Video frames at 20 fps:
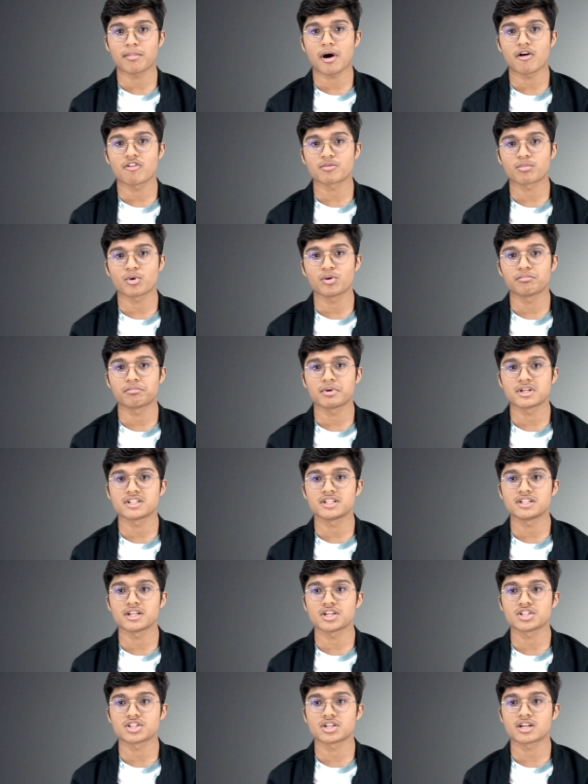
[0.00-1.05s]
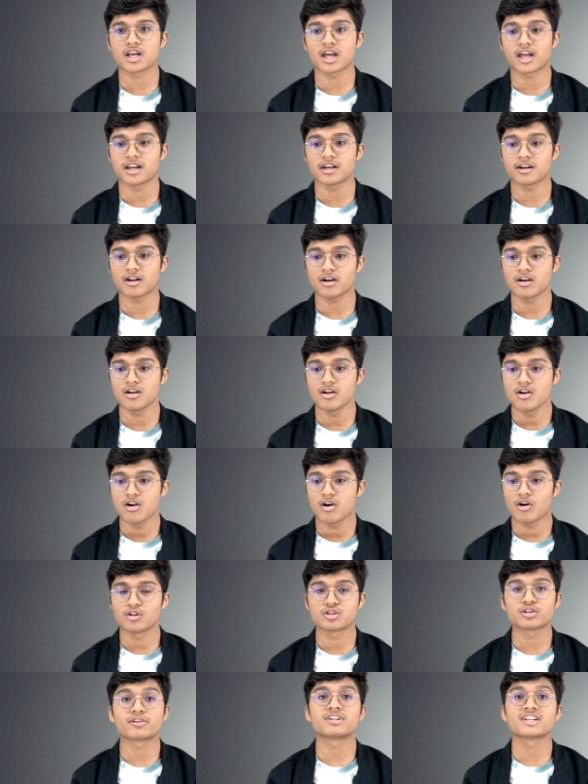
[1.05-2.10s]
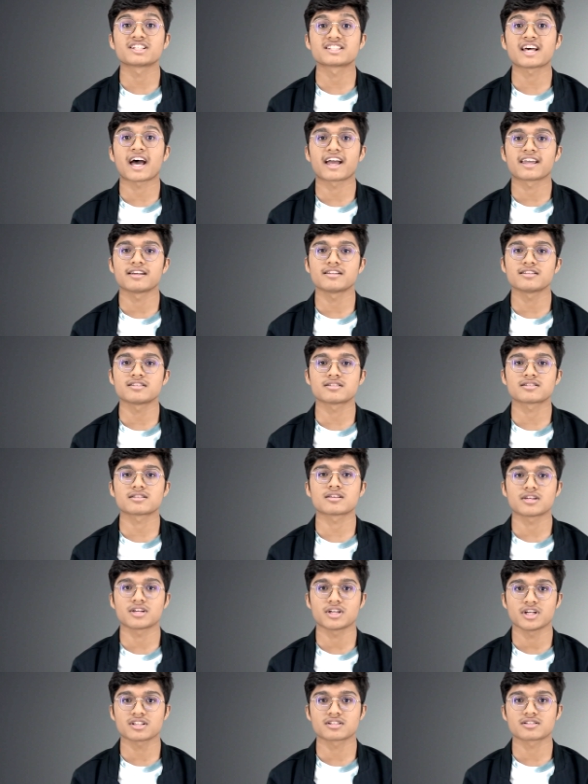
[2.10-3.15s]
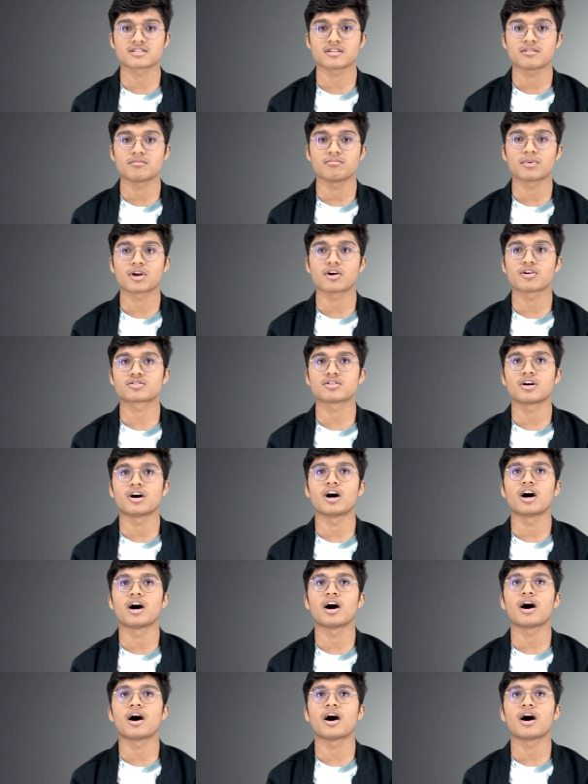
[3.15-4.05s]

PowerPoint presentation and also of the science projects because